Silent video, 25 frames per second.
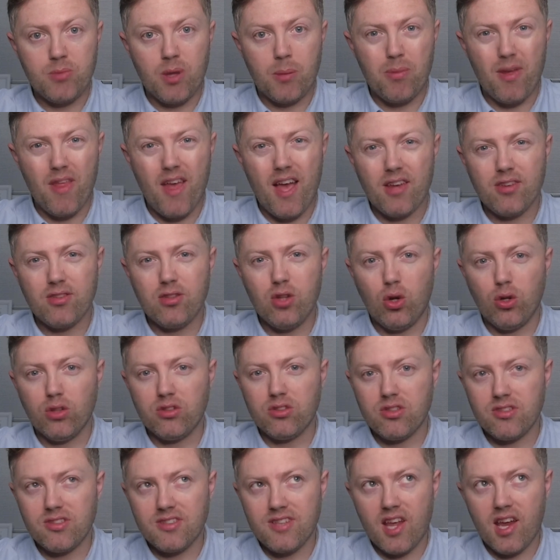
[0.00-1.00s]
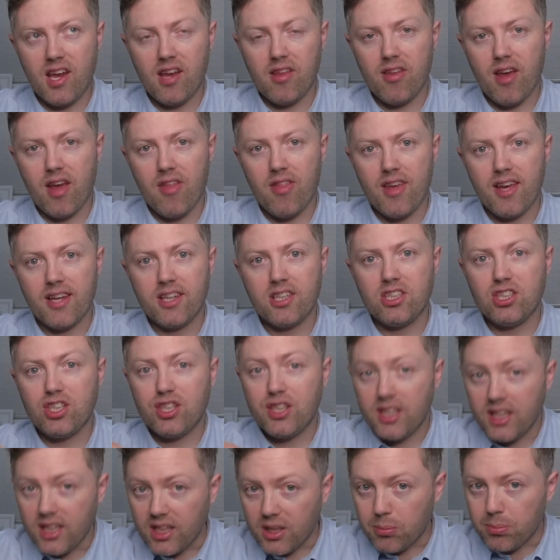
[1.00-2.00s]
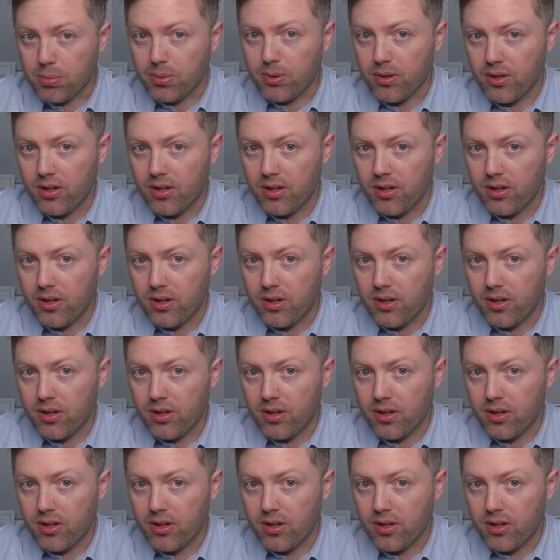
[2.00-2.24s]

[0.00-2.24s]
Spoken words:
But that's not to say that they're cheap.